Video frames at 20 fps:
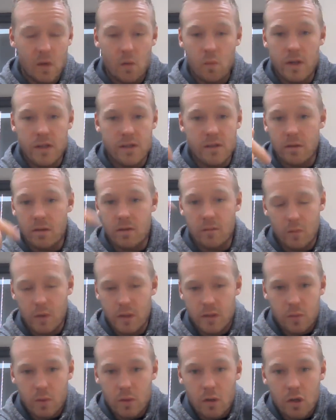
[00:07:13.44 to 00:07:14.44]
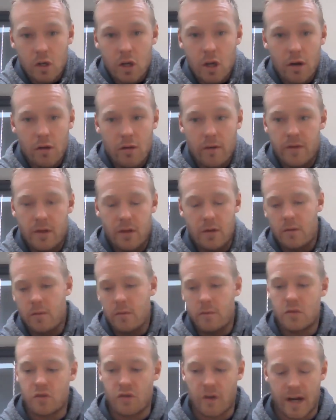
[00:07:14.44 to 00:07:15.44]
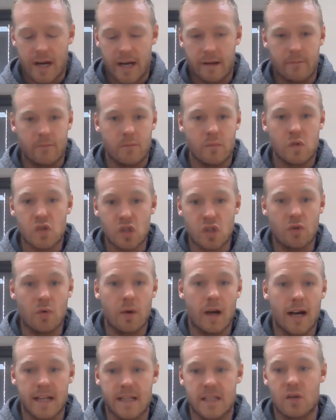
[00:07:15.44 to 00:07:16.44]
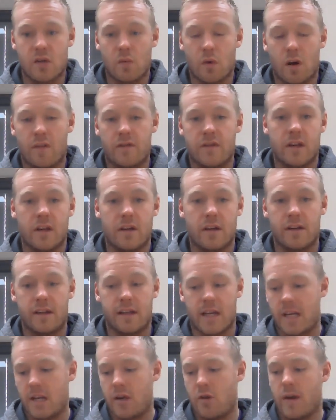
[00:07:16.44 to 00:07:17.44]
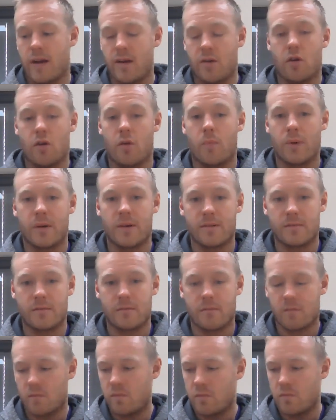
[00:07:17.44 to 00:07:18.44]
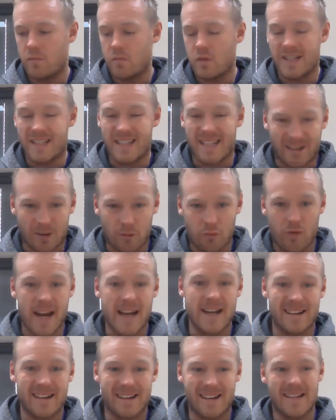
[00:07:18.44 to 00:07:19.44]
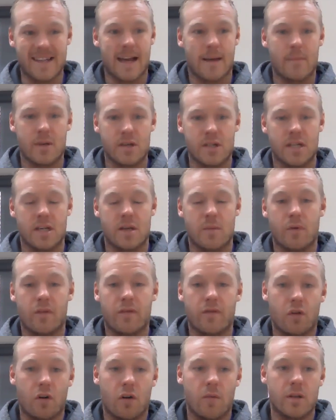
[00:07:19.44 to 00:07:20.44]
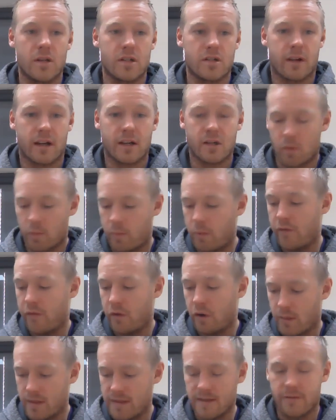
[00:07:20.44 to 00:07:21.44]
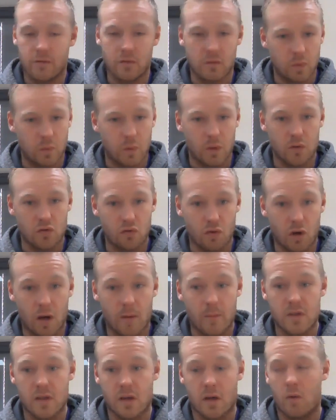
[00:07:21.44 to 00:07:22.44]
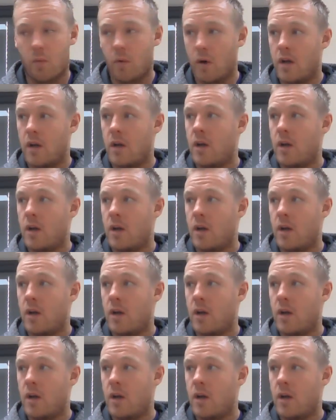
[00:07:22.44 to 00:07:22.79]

which will occur if you train too hard too often, and then you end up degrading and damaging your performance. Your actual performance levels will drop. So